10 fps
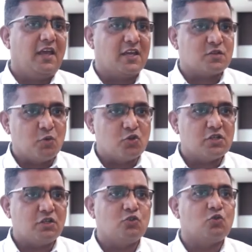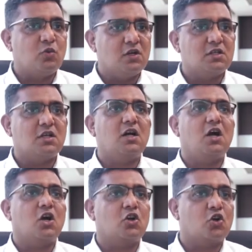Exposure to work
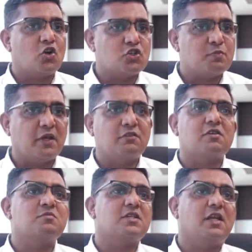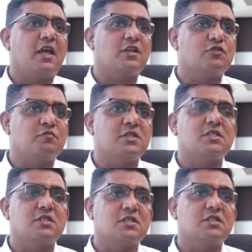across spectrums and lines of
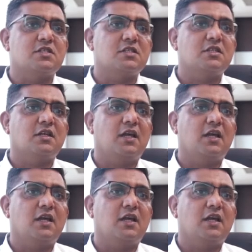businesses.